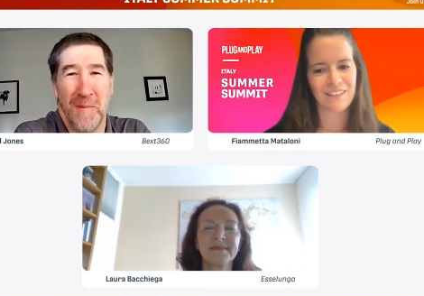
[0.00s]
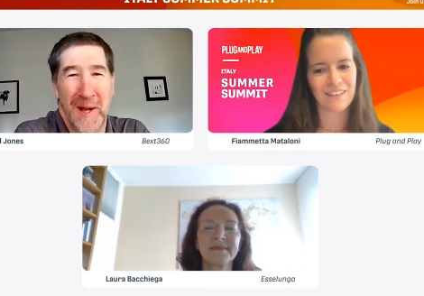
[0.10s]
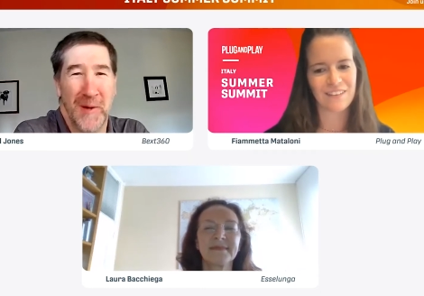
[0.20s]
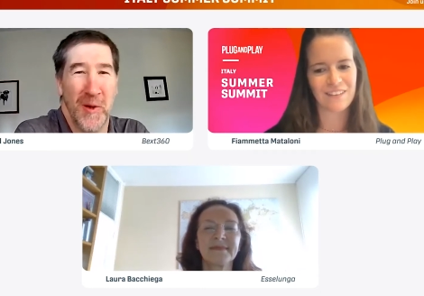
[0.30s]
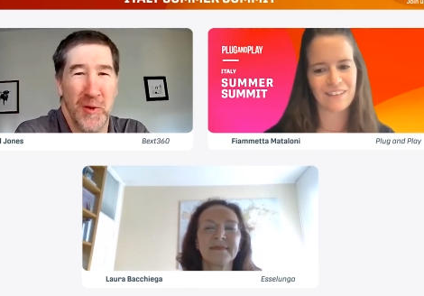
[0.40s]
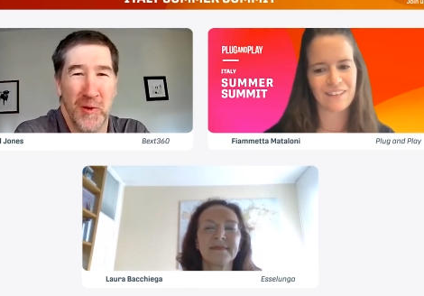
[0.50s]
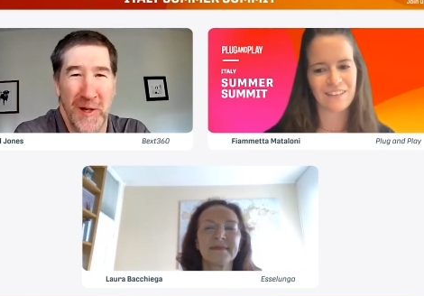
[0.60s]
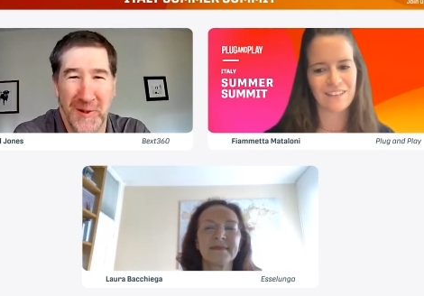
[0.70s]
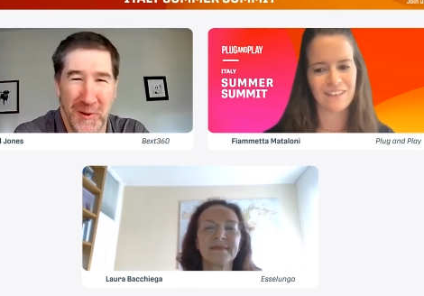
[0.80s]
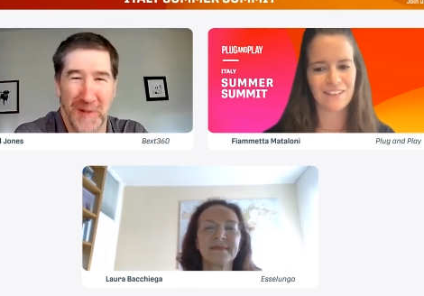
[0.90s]
Speaker 1: the micro
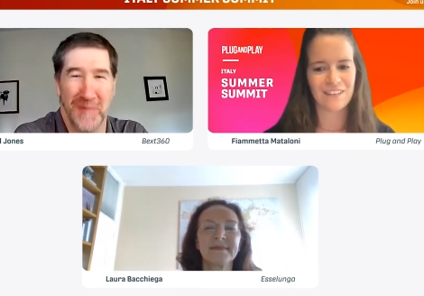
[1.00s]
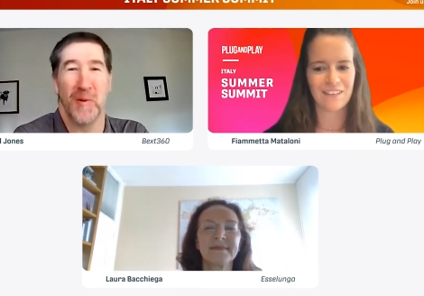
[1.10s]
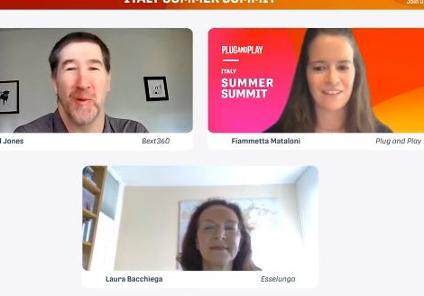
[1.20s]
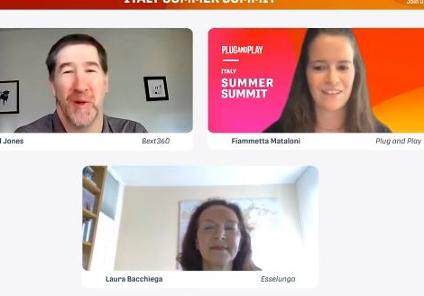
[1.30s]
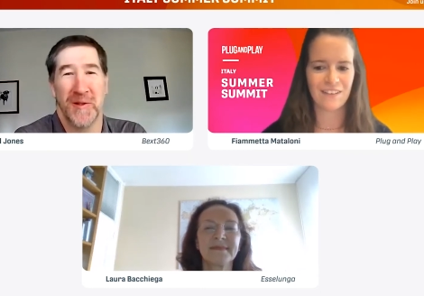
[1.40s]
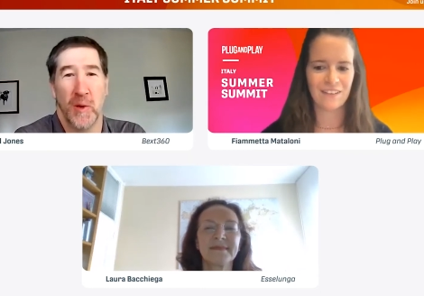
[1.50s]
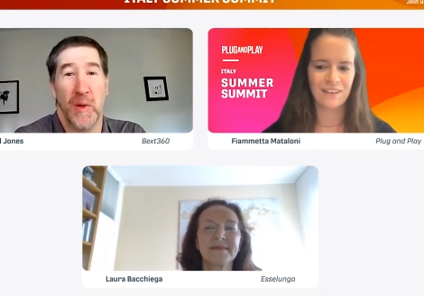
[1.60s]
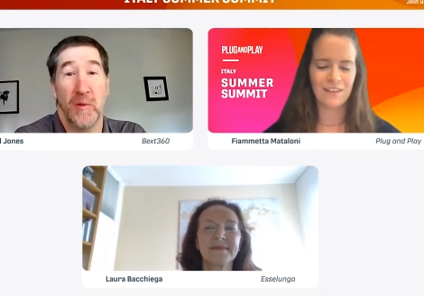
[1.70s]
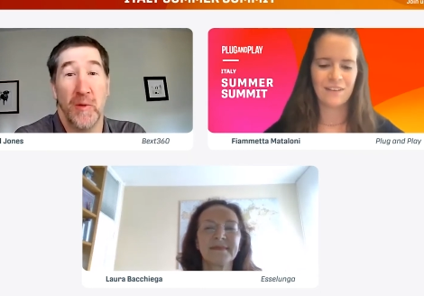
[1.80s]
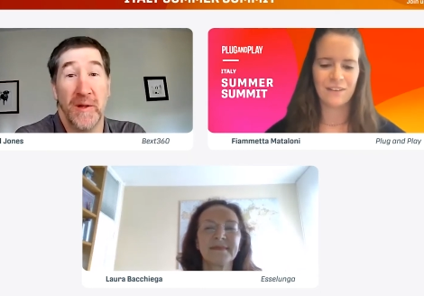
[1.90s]
tracers of the world.
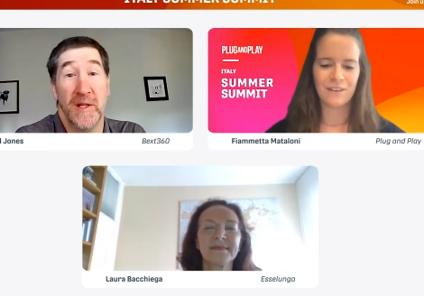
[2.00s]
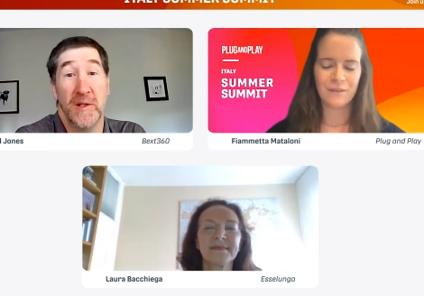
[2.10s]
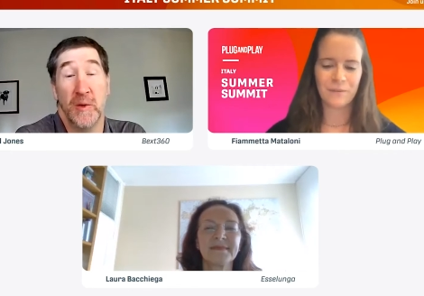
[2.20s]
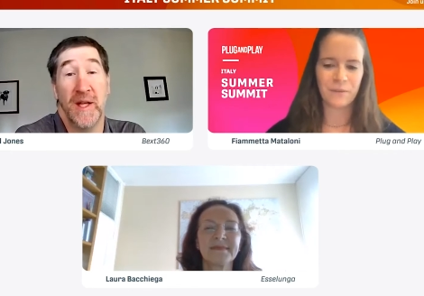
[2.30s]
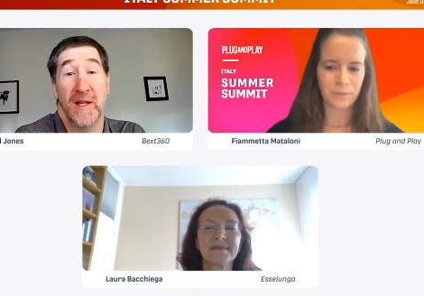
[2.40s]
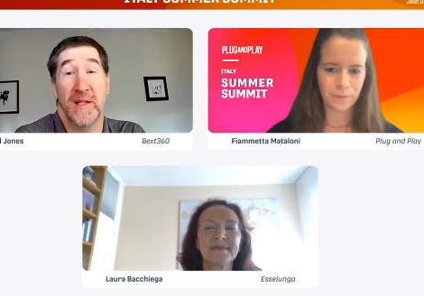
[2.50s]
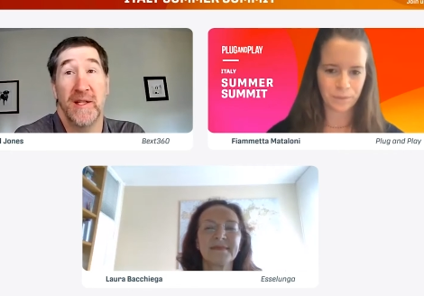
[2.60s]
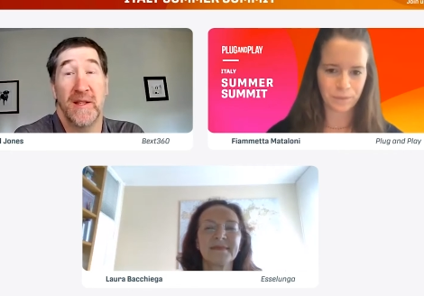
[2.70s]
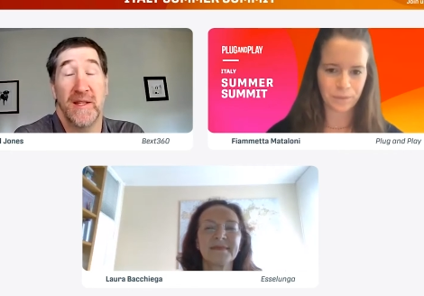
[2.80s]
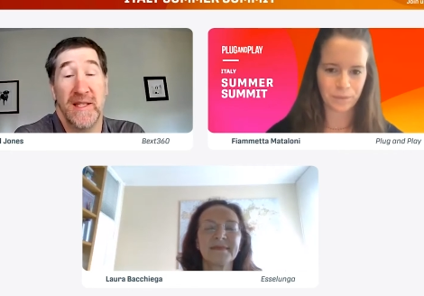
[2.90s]
So we really do get
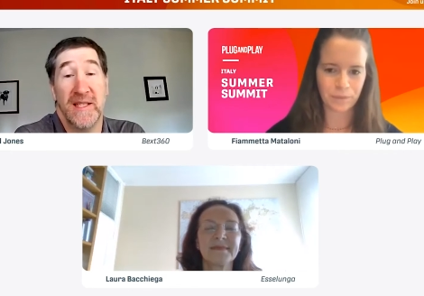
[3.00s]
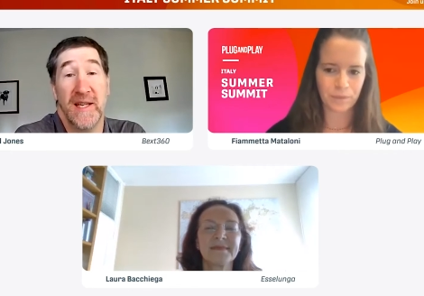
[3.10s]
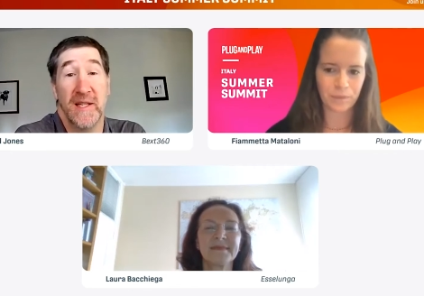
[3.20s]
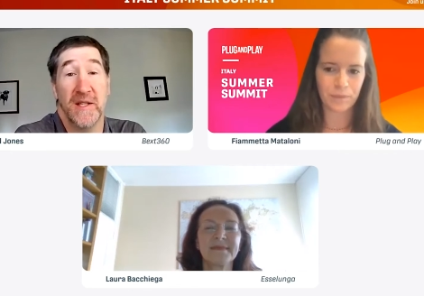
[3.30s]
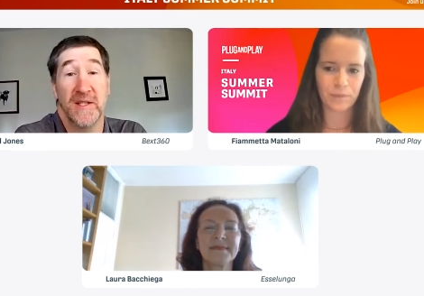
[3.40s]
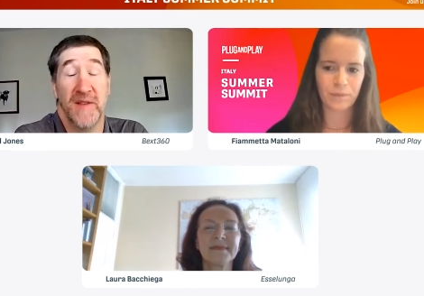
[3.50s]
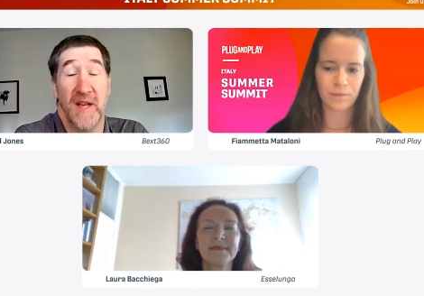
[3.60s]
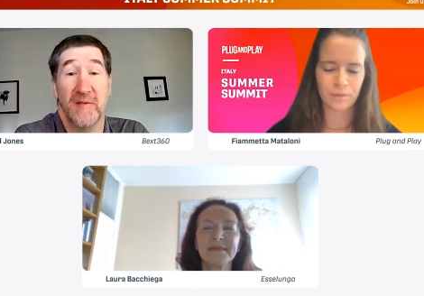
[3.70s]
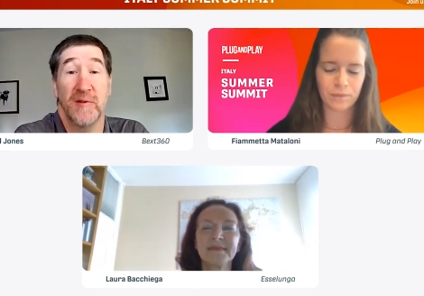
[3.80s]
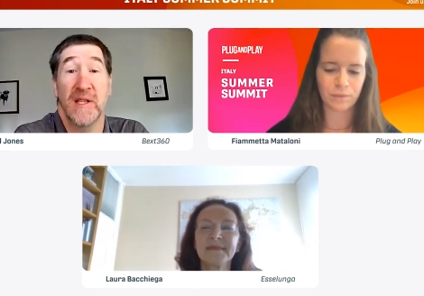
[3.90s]
into the details of
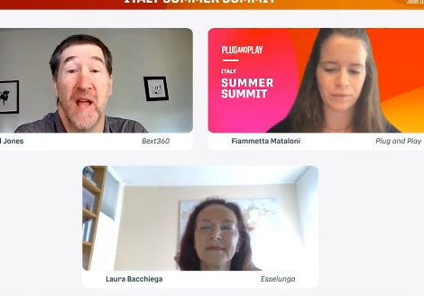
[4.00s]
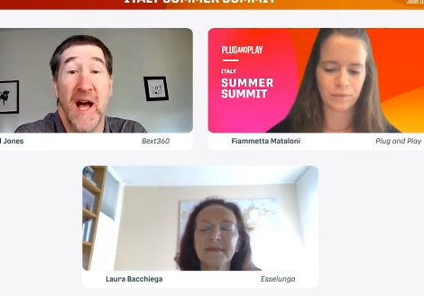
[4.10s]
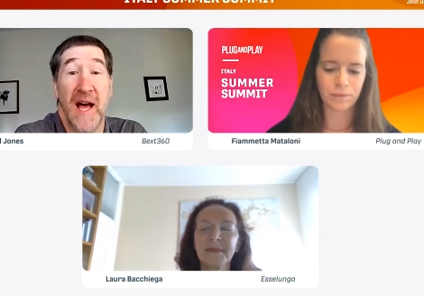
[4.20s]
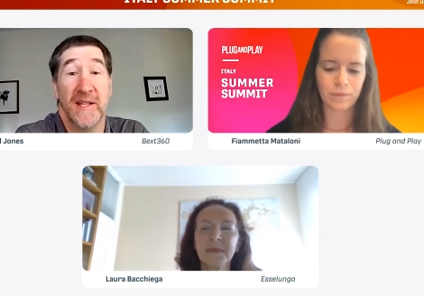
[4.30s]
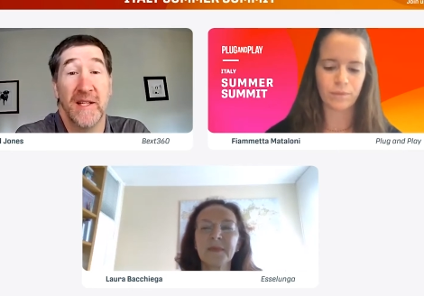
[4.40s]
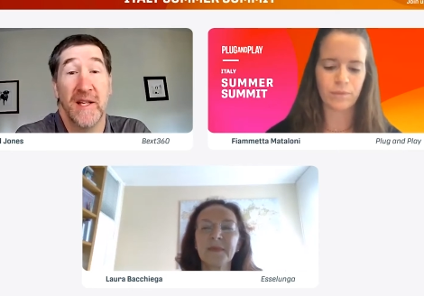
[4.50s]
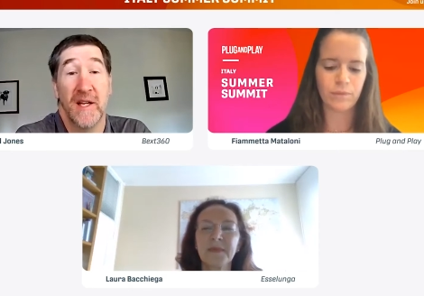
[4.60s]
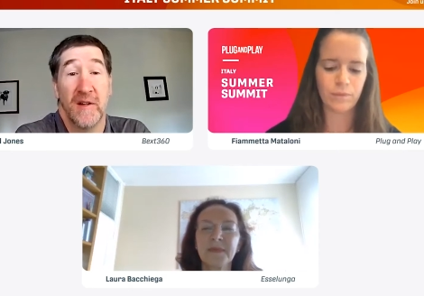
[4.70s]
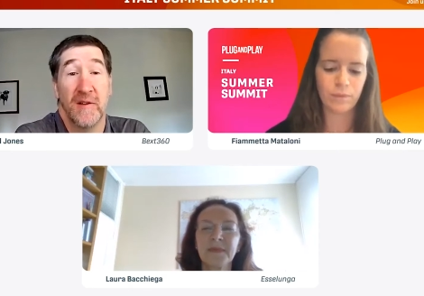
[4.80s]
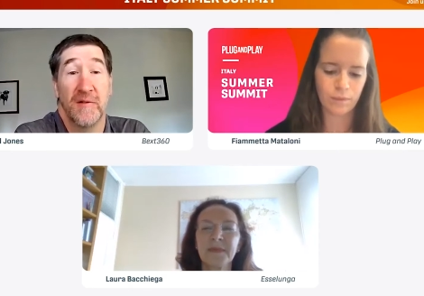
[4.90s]
every lot
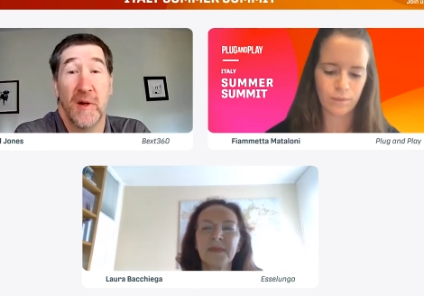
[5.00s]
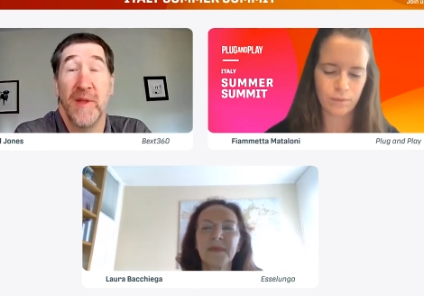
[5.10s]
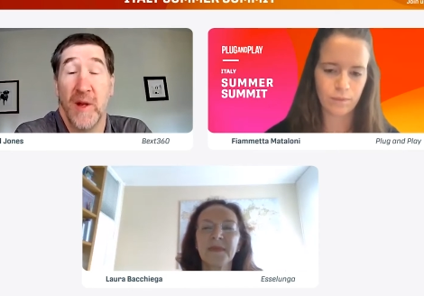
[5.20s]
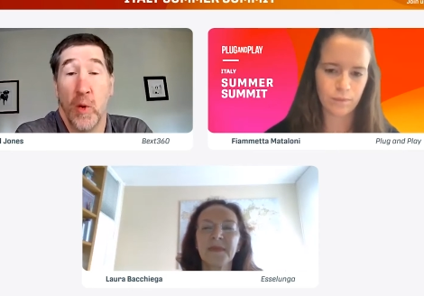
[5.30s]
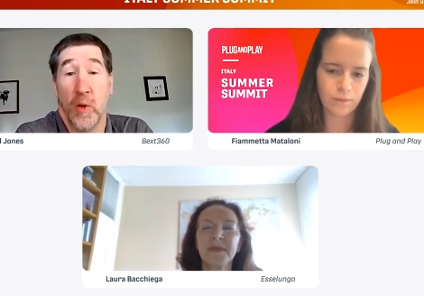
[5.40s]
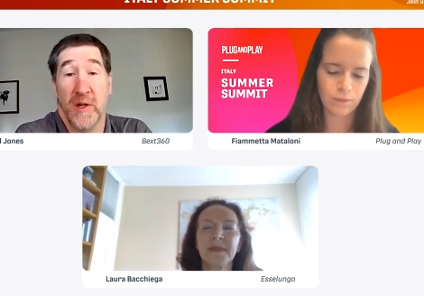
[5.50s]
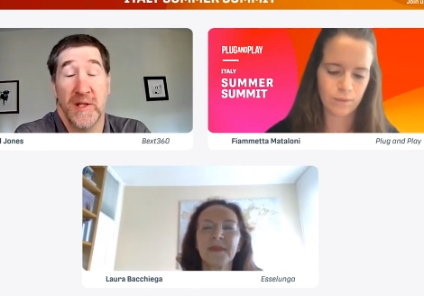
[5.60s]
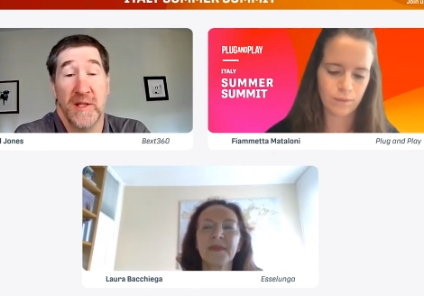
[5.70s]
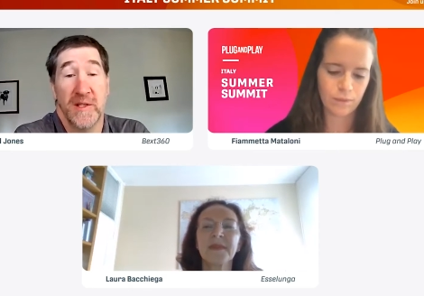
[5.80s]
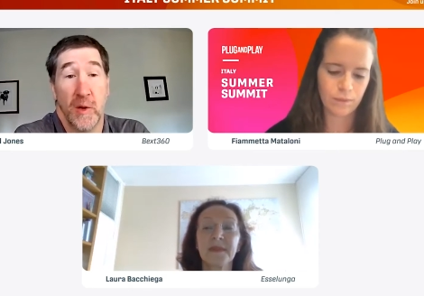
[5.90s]
from the origin.